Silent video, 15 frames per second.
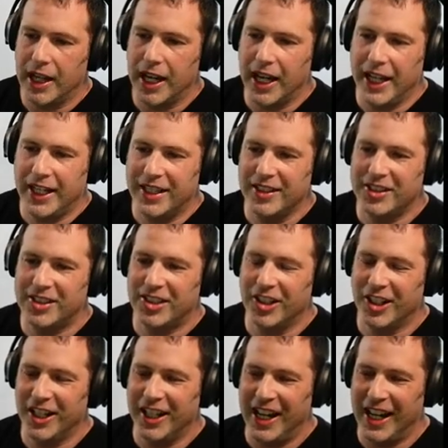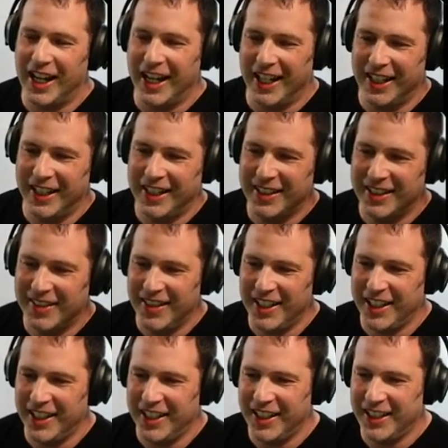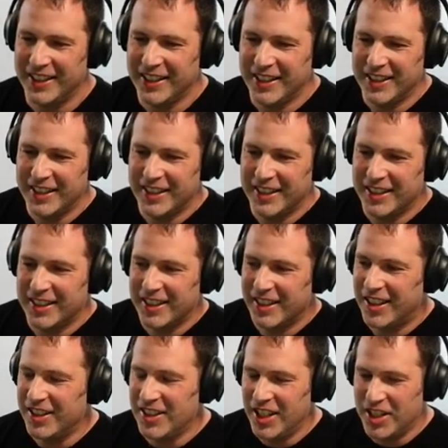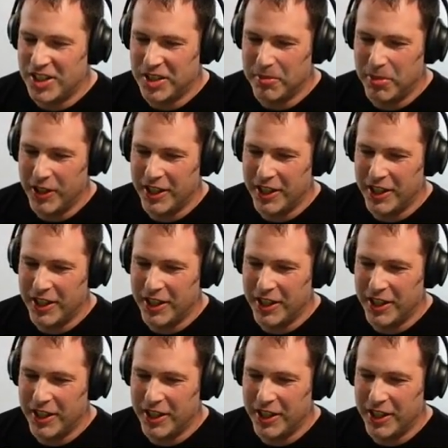I can start adding the conditioned